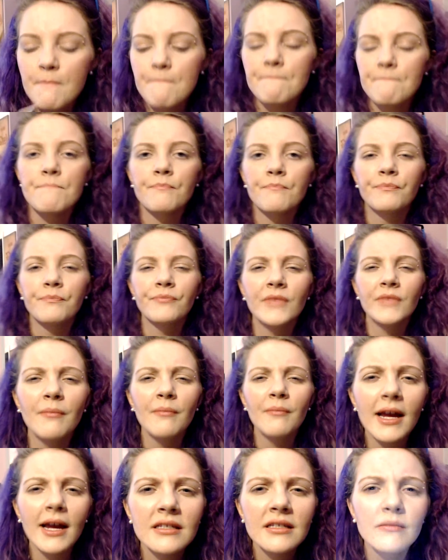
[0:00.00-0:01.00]

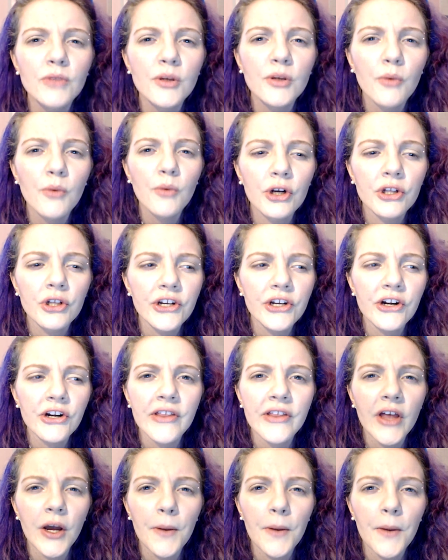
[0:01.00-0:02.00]
It makes them look more
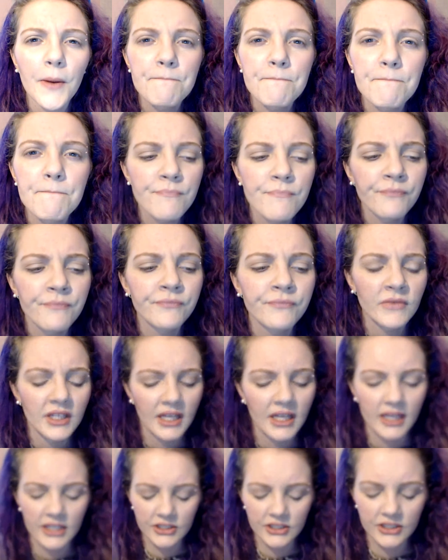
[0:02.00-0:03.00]
glittery though.
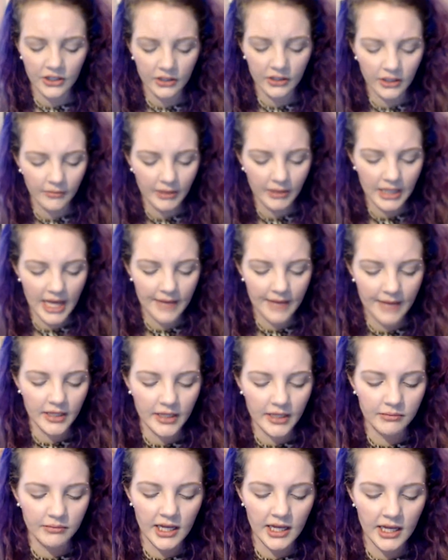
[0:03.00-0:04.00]
I just turned on my
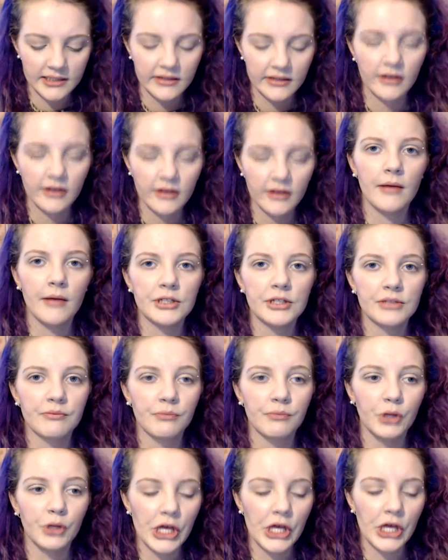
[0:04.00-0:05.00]
laptop light, so that probably
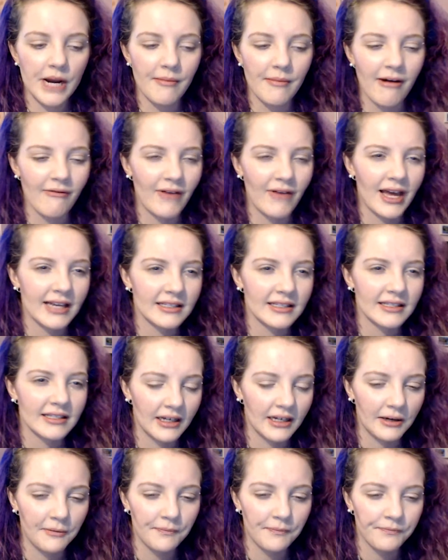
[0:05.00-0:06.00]
just lit up my face
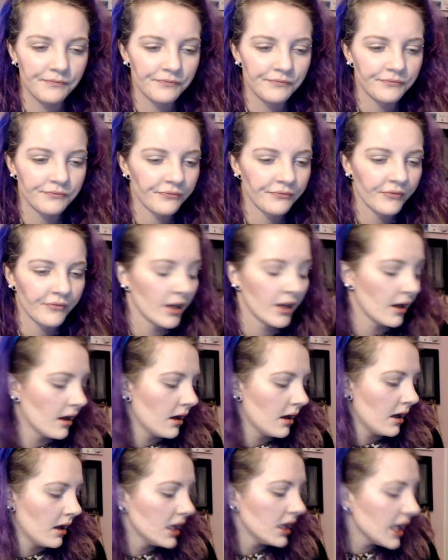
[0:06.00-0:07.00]
like a
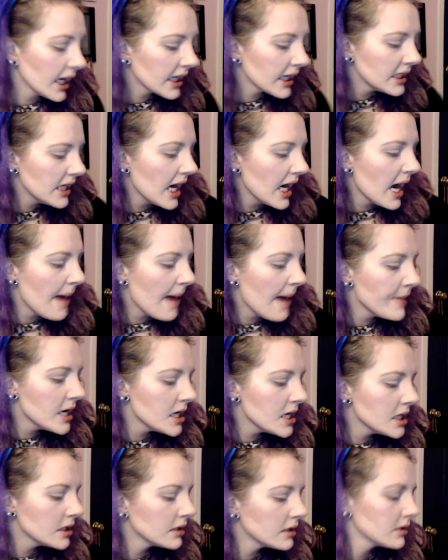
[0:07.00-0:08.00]

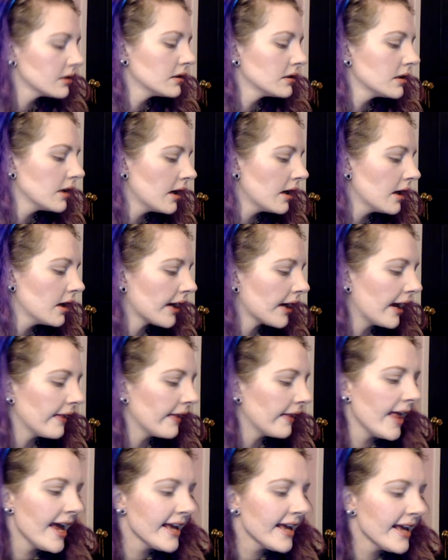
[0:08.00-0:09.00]
diamond.
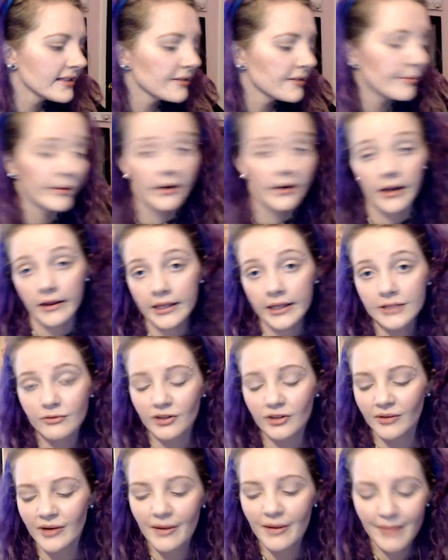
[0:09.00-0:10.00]
Okay, last but not
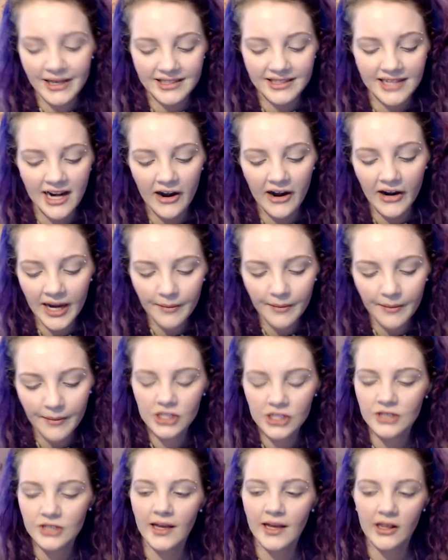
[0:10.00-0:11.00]
least, we're going to put on mascara, and I'm
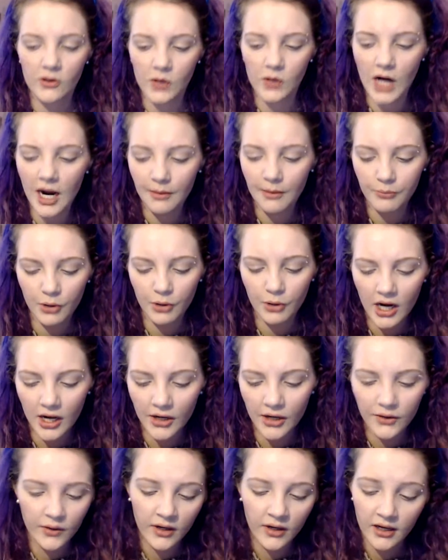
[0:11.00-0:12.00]
going to use my Lorac
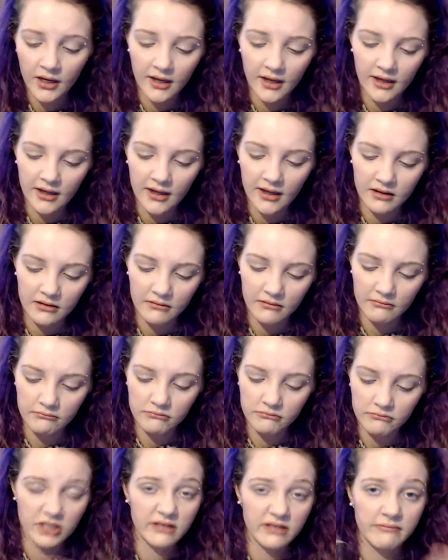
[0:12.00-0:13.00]
Pro,
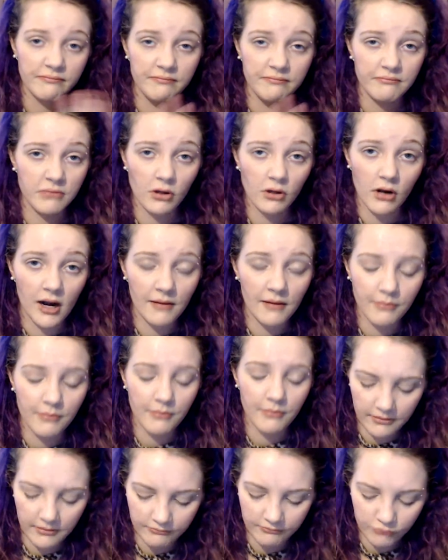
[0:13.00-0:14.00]
just Lorac